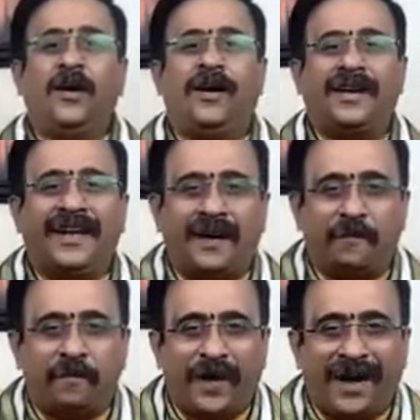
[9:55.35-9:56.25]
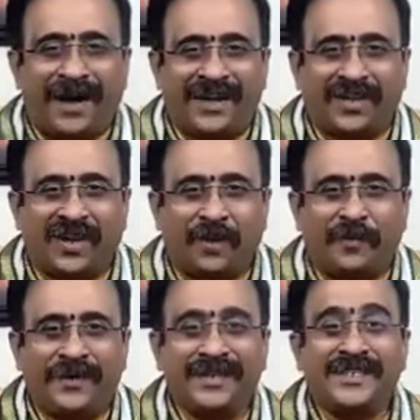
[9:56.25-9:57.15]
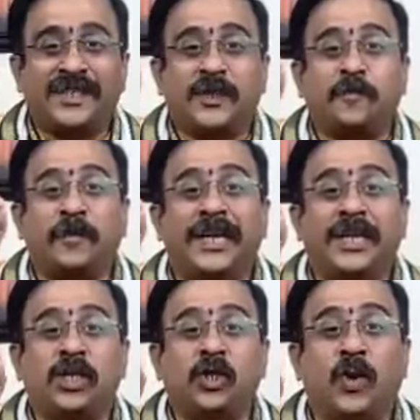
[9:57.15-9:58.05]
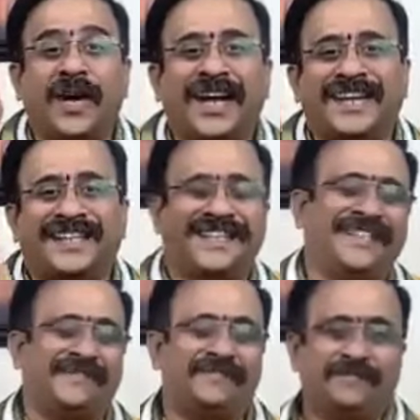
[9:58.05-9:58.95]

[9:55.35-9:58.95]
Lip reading: on a path of spirituality,